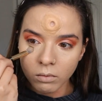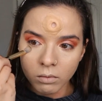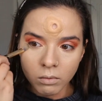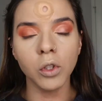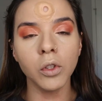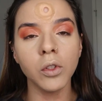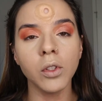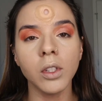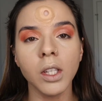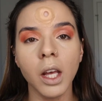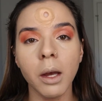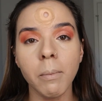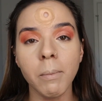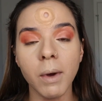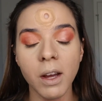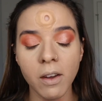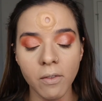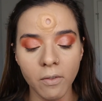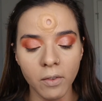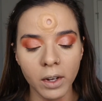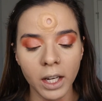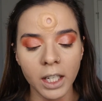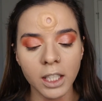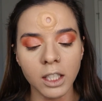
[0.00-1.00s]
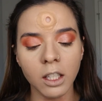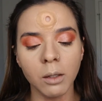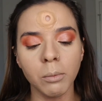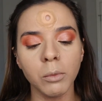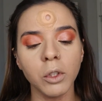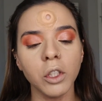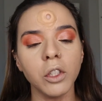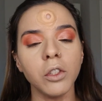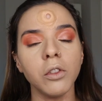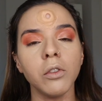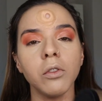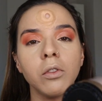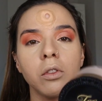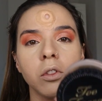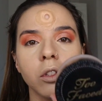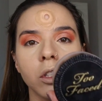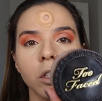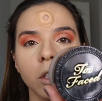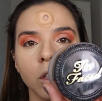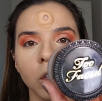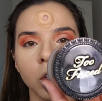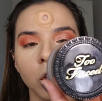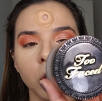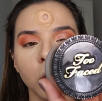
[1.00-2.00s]
To set my face, I'm going to use
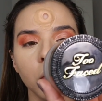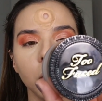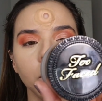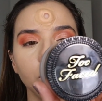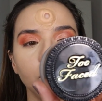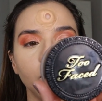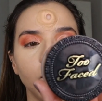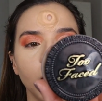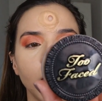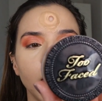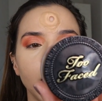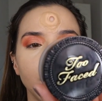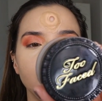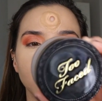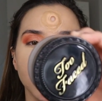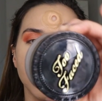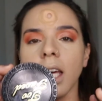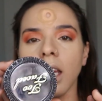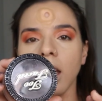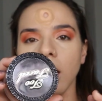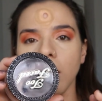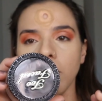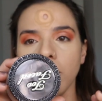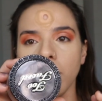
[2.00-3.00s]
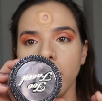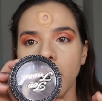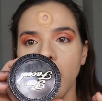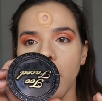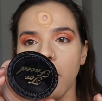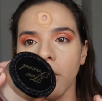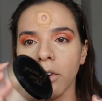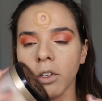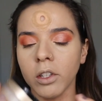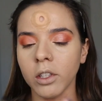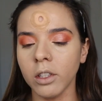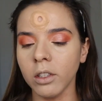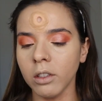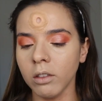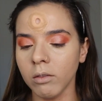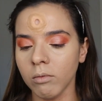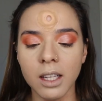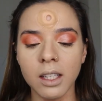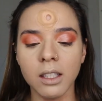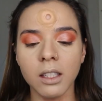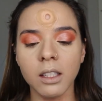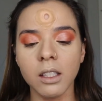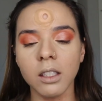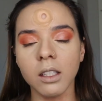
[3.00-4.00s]
the Too Faced setting powder.
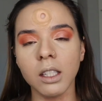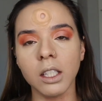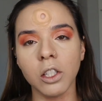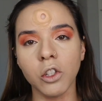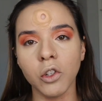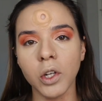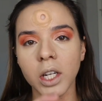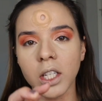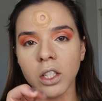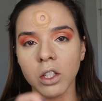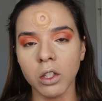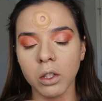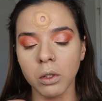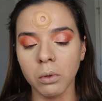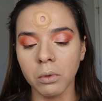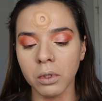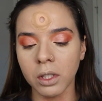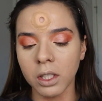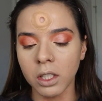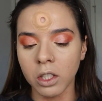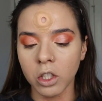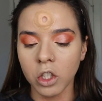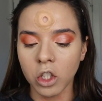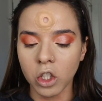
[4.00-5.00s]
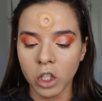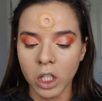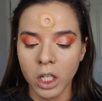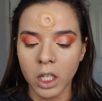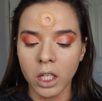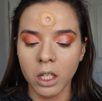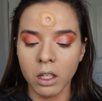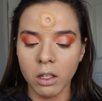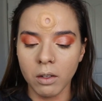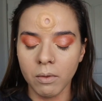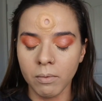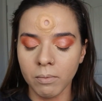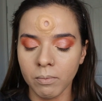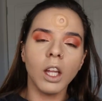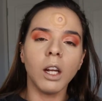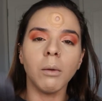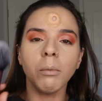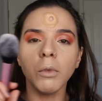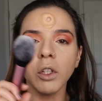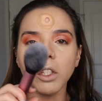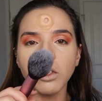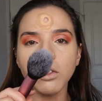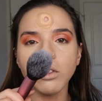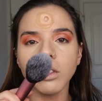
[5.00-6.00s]
This is a translucent shade. And
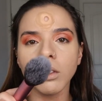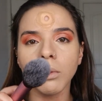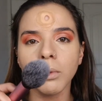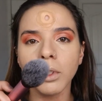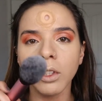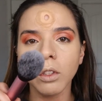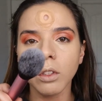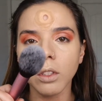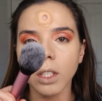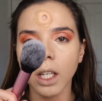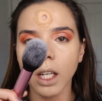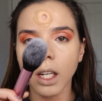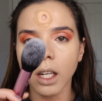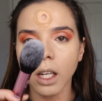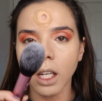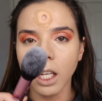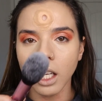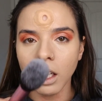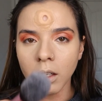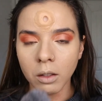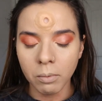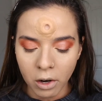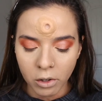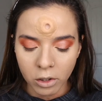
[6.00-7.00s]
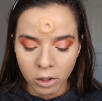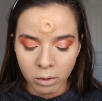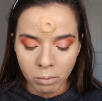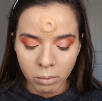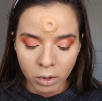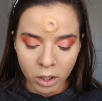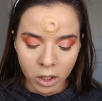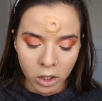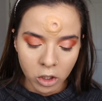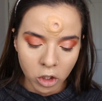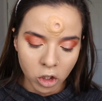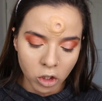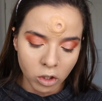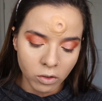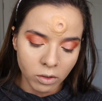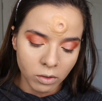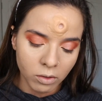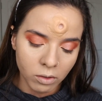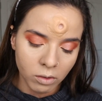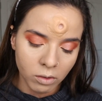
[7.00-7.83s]
I'm going to use a Real Technique powder brush.